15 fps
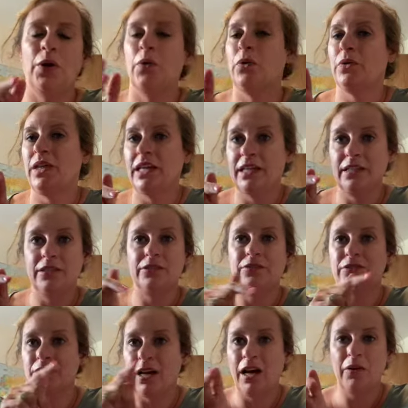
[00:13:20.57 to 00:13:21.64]
or they can do
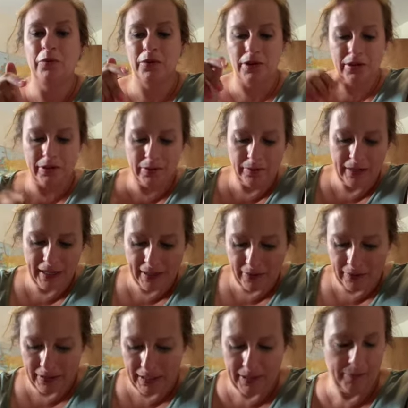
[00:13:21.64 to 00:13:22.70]
dot work
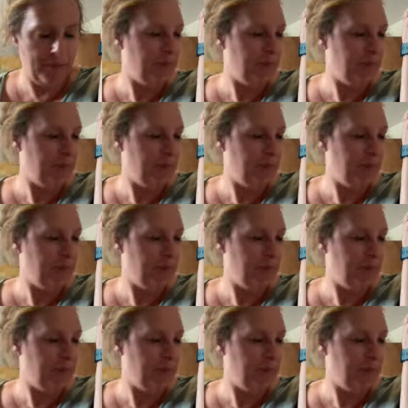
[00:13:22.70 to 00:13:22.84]
around it.